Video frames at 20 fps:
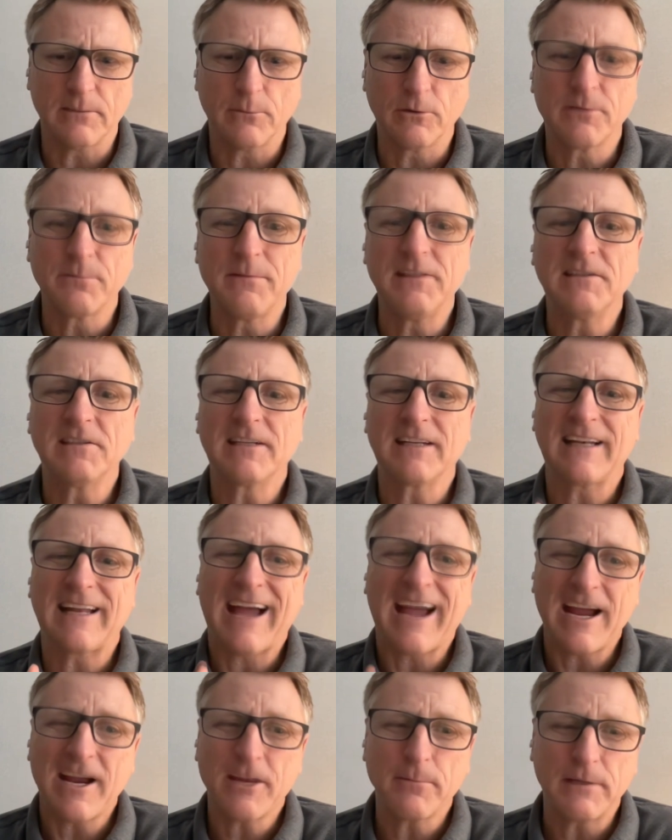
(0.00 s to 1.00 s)
which means it can
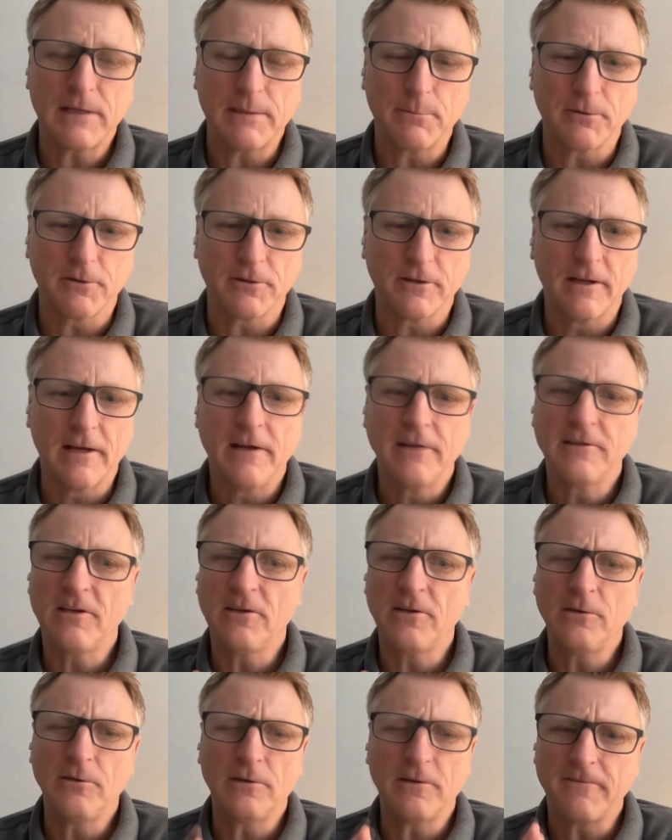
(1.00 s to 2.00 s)
hire people to
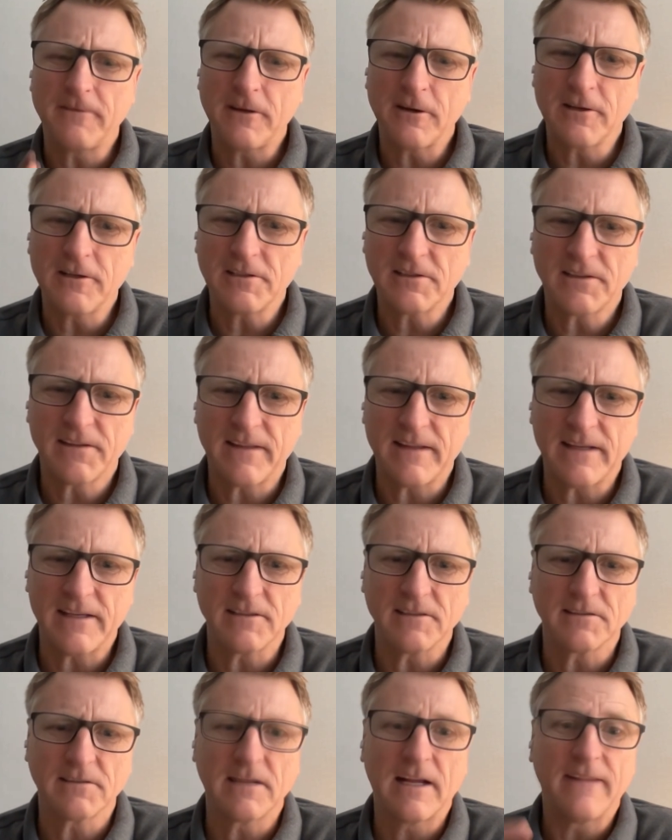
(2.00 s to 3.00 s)
do nefarious
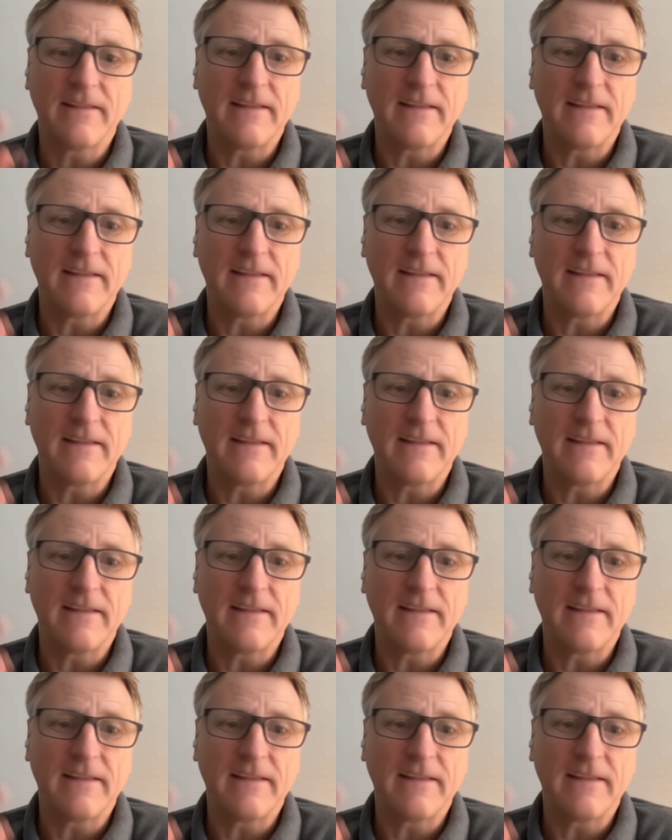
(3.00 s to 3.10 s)
things